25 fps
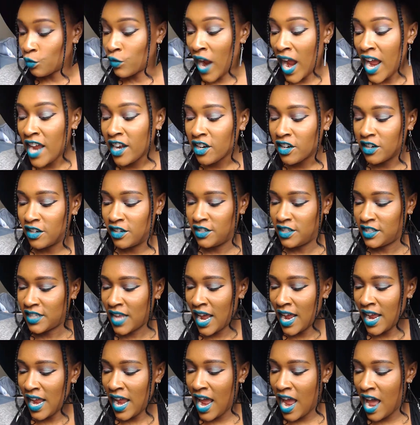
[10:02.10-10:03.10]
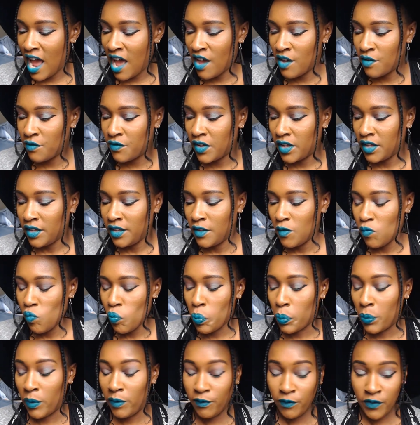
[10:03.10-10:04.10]
Writers, I have
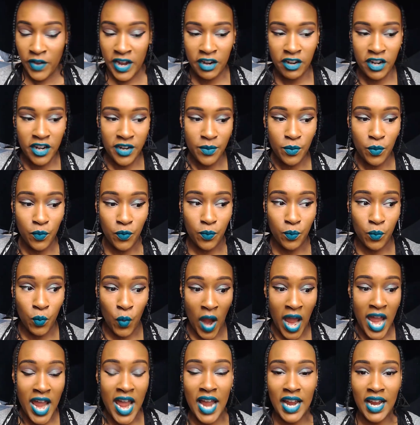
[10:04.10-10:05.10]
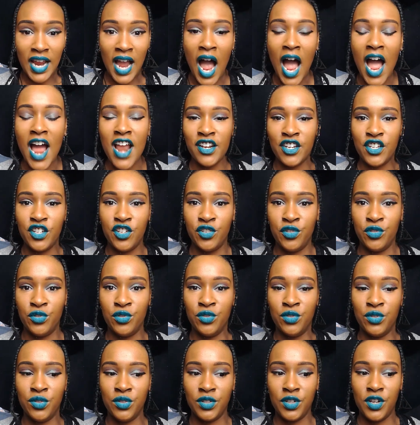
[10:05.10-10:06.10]
the very way I got
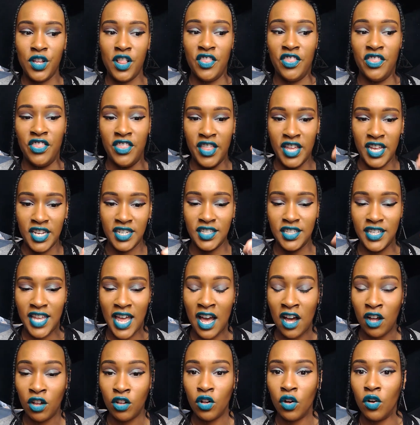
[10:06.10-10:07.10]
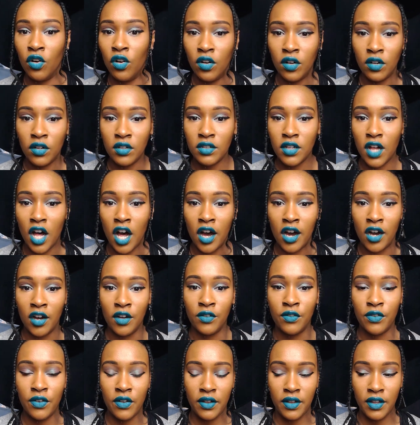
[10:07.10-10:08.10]
into this hellhole
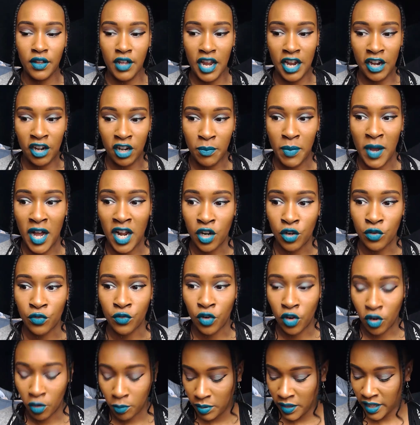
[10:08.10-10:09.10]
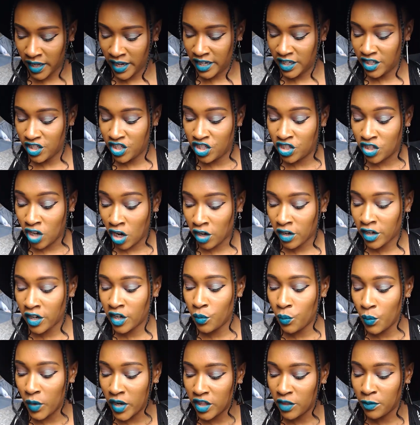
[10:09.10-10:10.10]
of Harry Potter roleplay
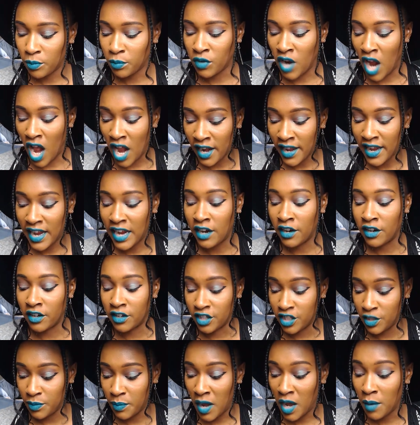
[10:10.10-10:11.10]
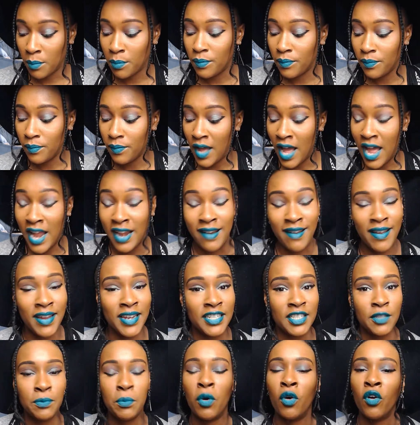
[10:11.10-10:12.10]
started with Murata Air Smut and
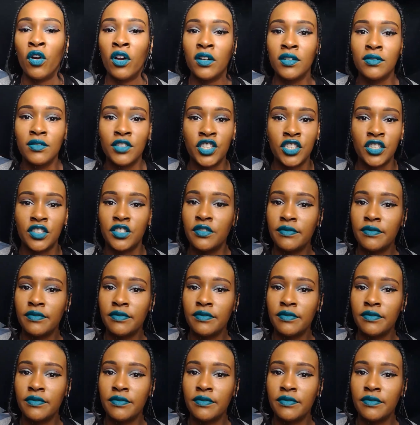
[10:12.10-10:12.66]
It's Porn.